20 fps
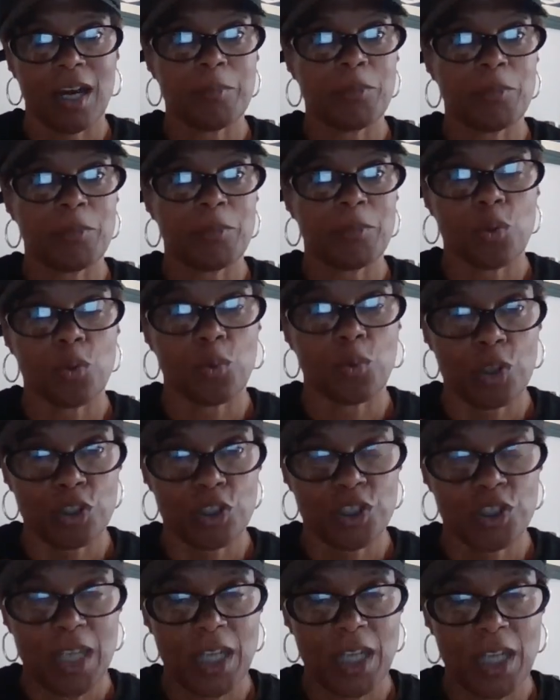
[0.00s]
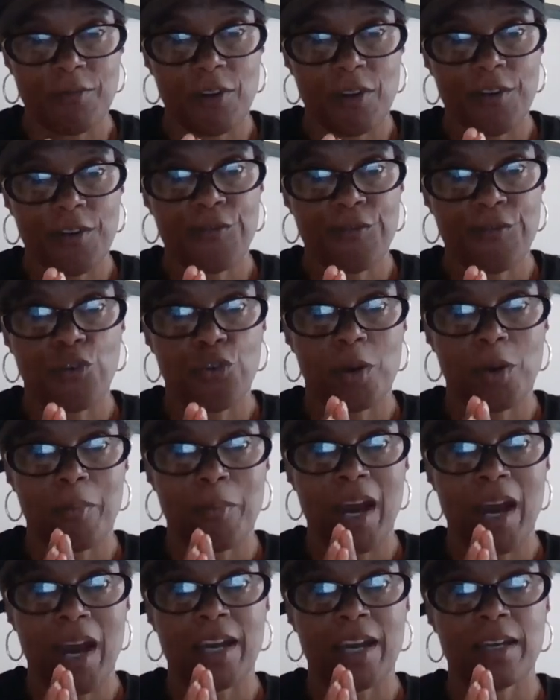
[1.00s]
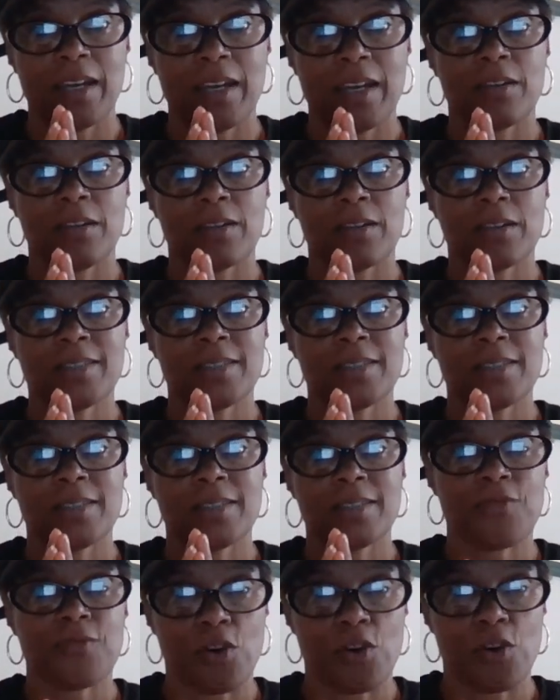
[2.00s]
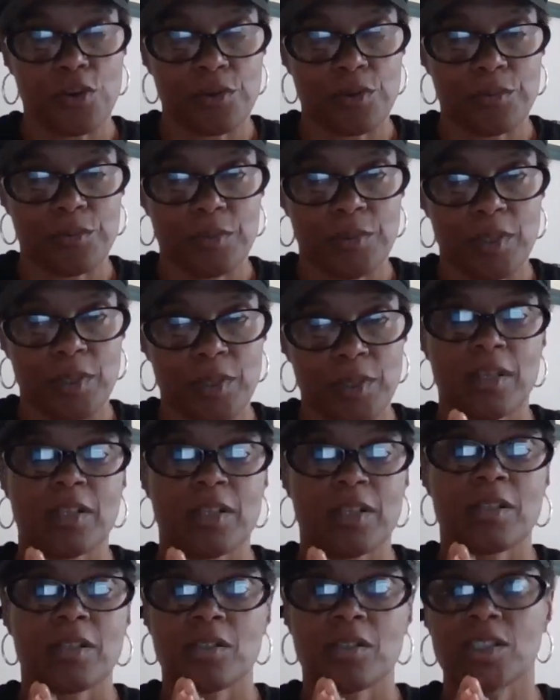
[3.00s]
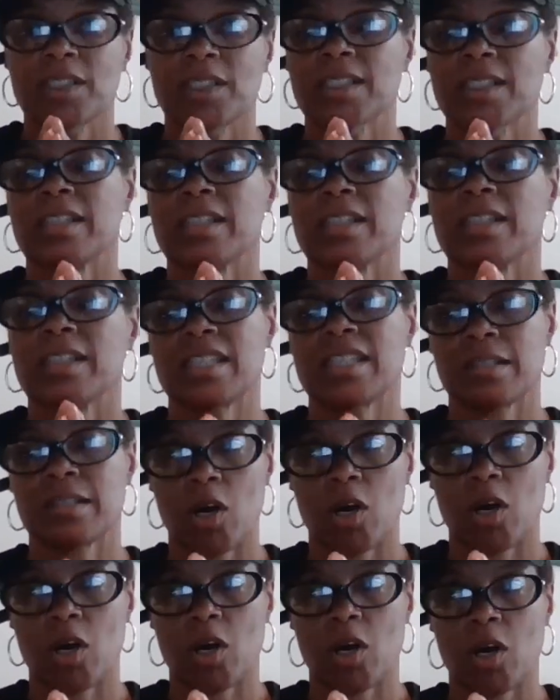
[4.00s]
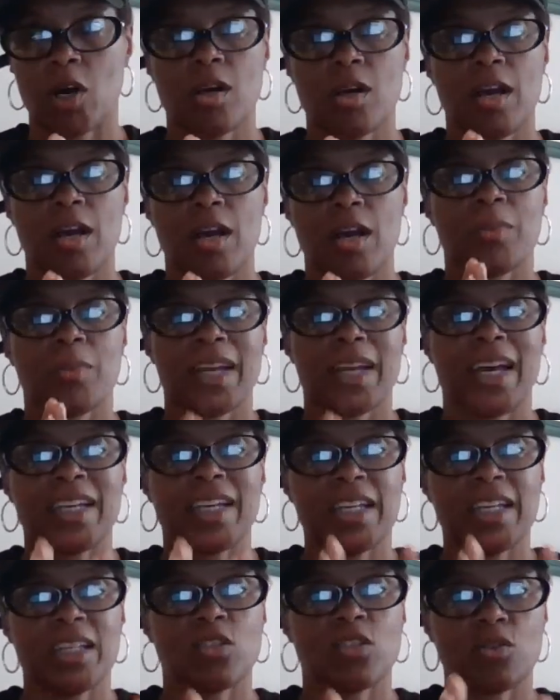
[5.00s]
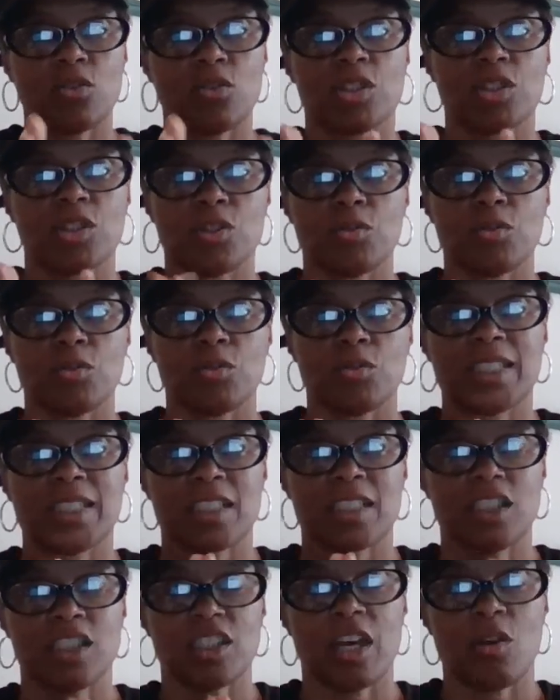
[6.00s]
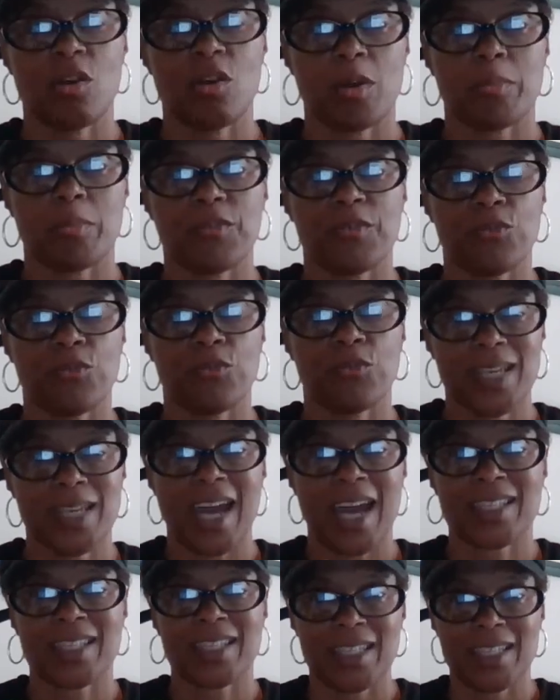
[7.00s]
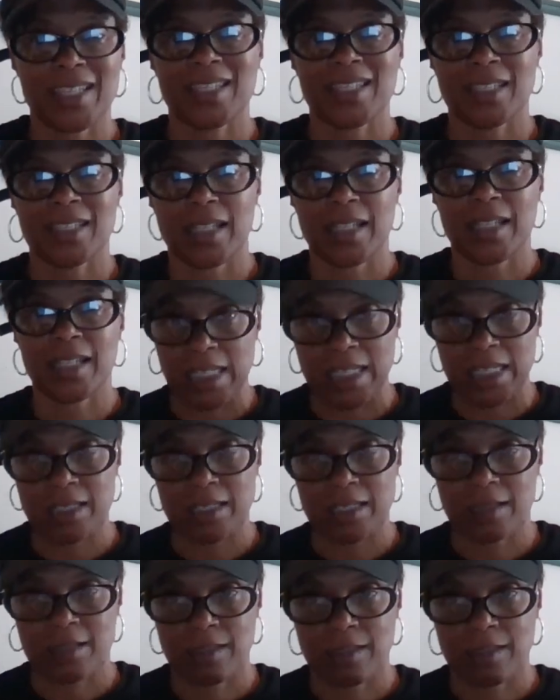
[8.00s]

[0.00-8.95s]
do a workshop for my tax firm. She said, it's small, but I need you to do this in January before tax season hits.